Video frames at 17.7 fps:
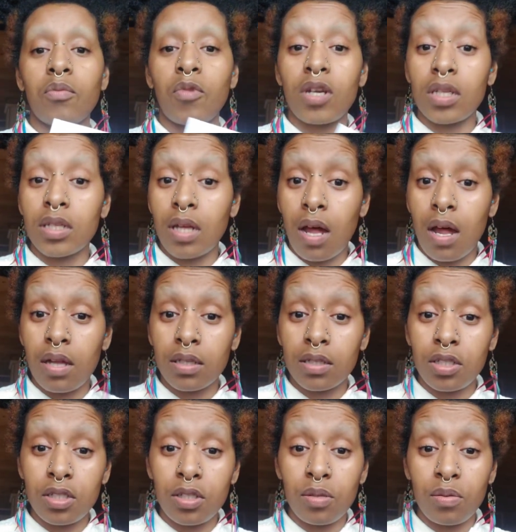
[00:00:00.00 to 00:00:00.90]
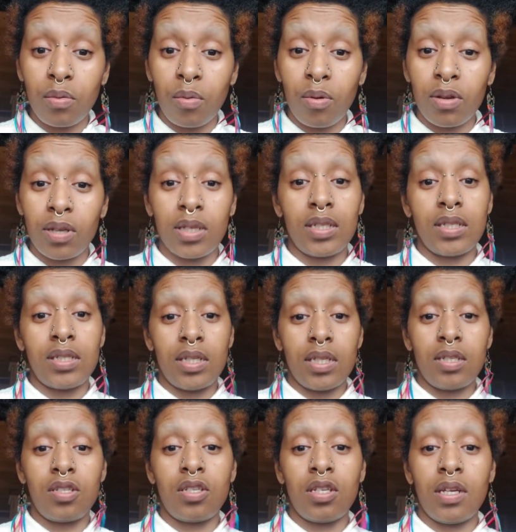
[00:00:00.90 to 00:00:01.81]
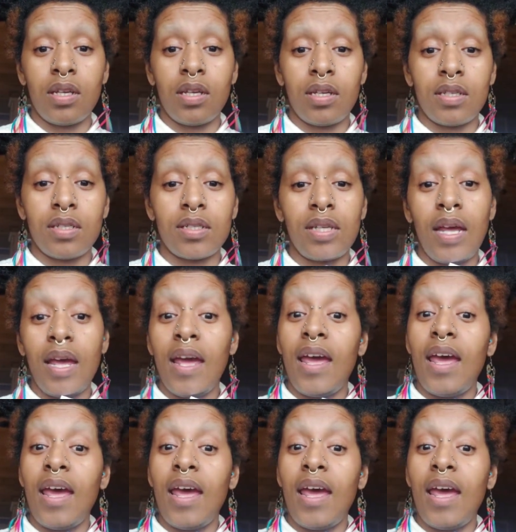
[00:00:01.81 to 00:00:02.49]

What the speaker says: one of the college student organizations